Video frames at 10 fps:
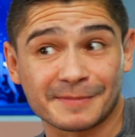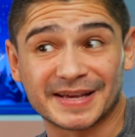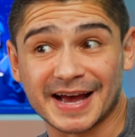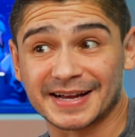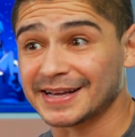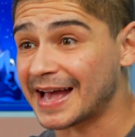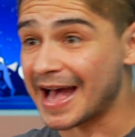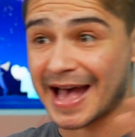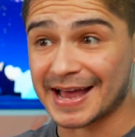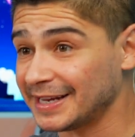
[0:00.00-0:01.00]
up getting
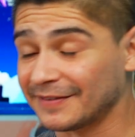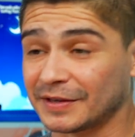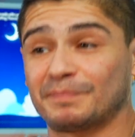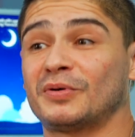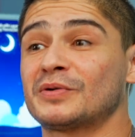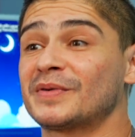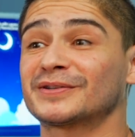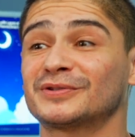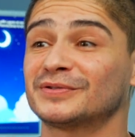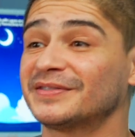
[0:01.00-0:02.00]
any of the Pokemon
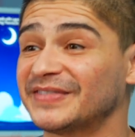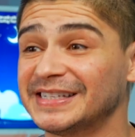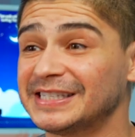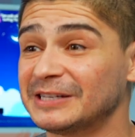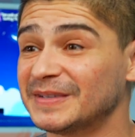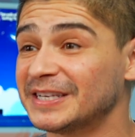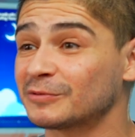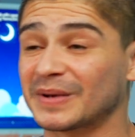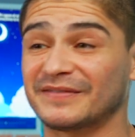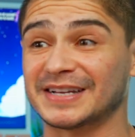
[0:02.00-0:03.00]
exclusive
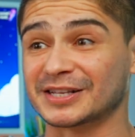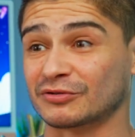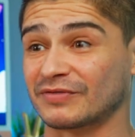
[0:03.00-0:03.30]
ETBs? We have Destined